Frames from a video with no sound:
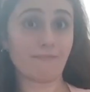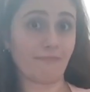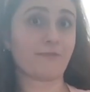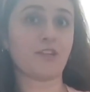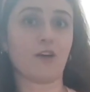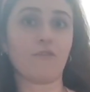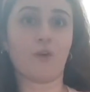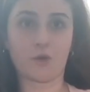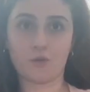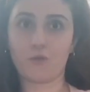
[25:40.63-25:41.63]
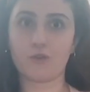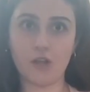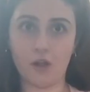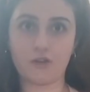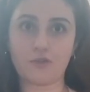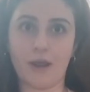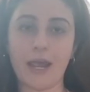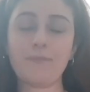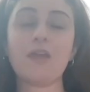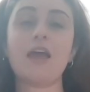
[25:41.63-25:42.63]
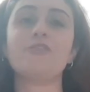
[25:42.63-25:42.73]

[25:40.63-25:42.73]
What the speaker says: So those were the results, right?